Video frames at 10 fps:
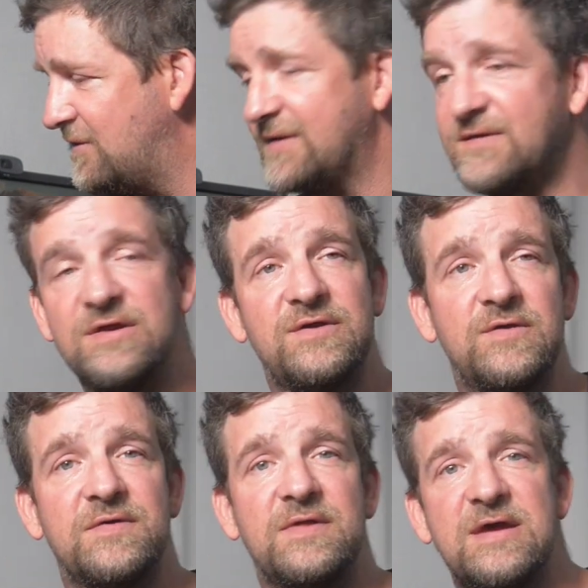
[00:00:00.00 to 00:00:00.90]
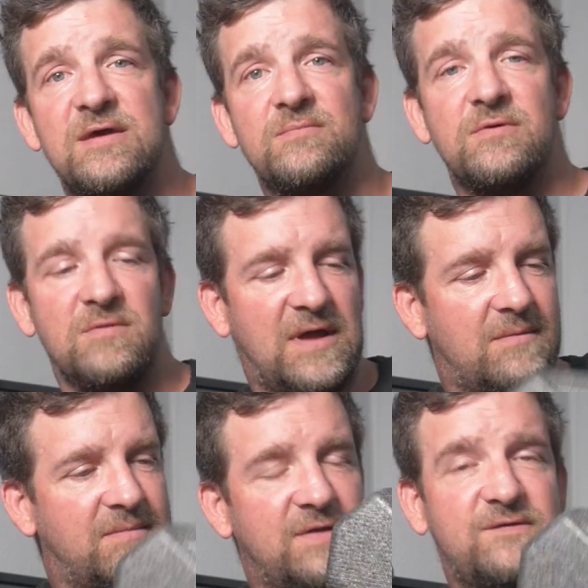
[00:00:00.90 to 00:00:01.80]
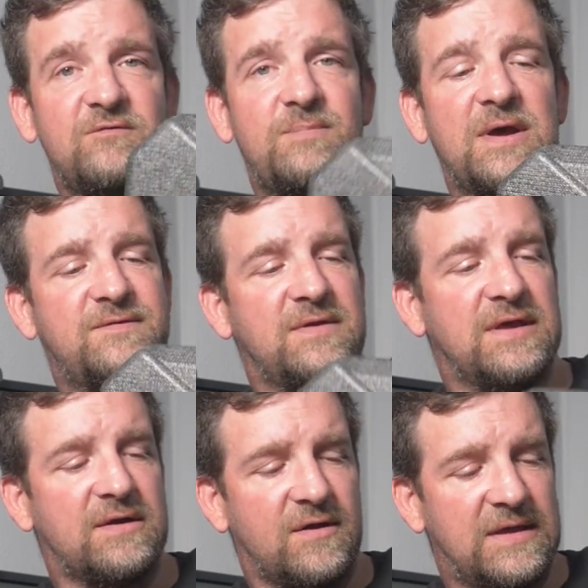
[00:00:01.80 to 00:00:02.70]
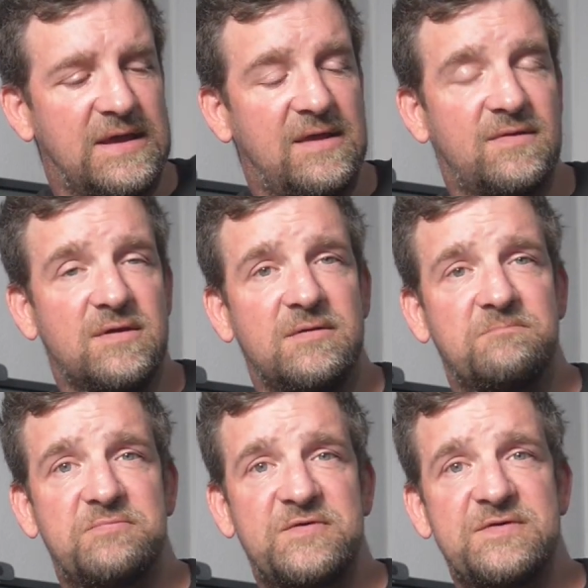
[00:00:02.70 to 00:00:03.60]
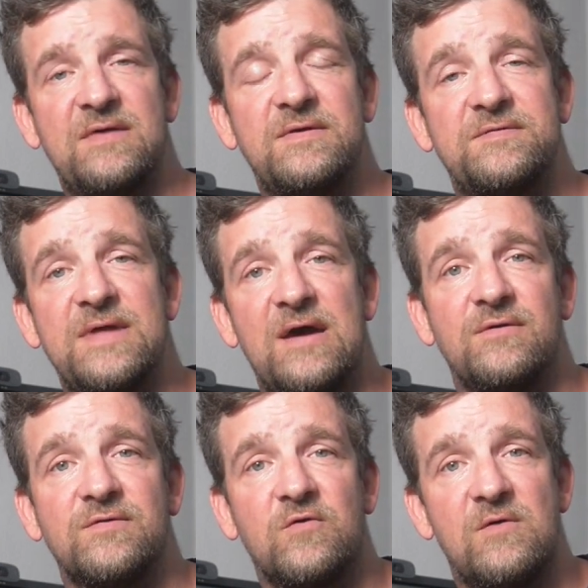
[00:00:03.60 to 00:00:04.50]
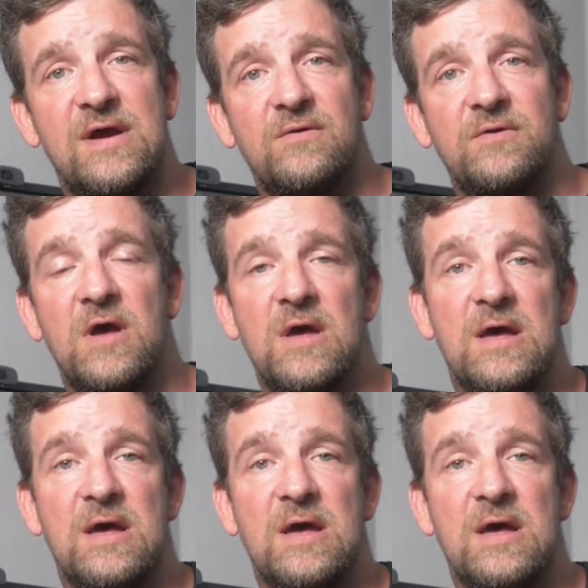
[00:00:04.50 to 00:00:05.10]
you're actually using the gimbal, that means you've basically got to either set this down on the ground.